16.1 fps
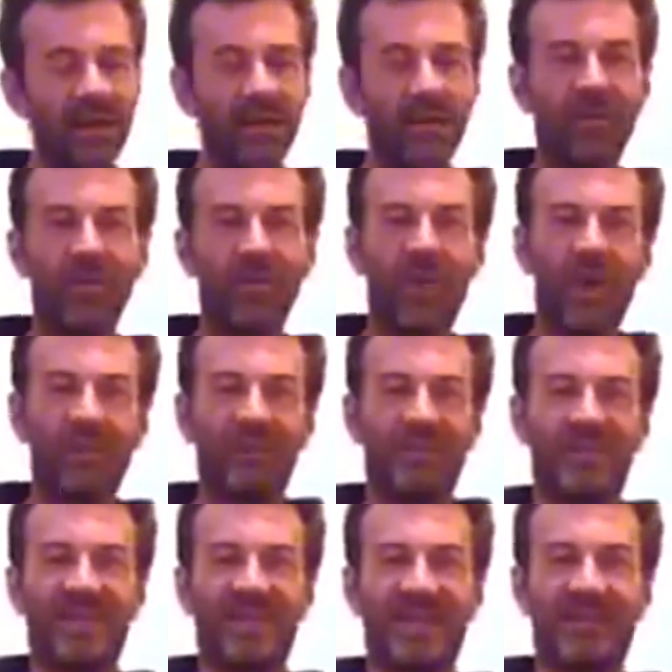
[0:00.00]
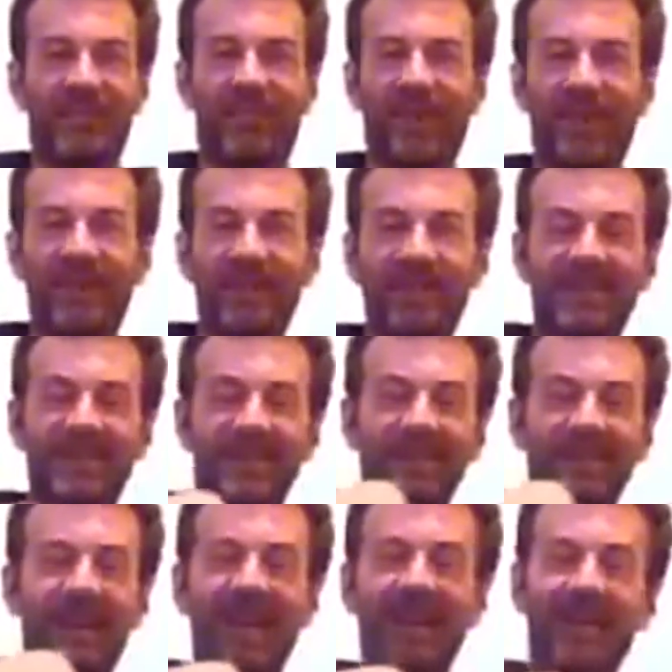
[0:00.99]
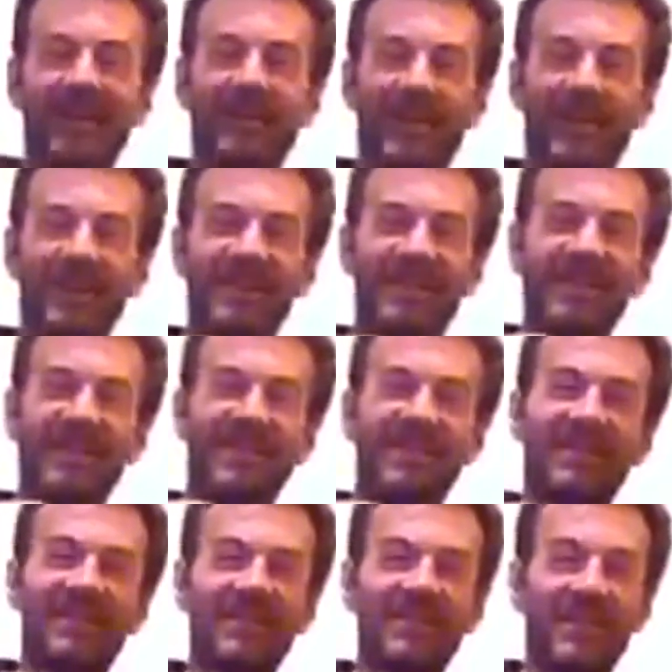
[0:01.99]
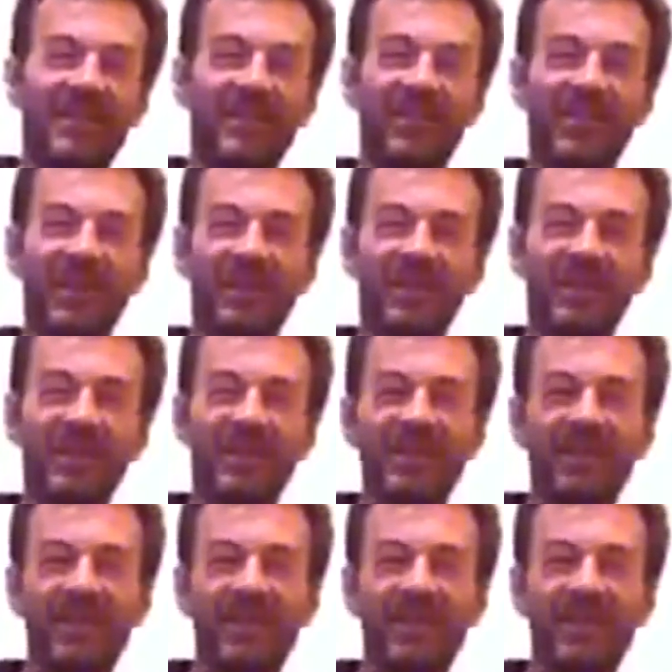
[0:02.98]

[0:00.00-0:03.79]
Web series. Eloise is so weird.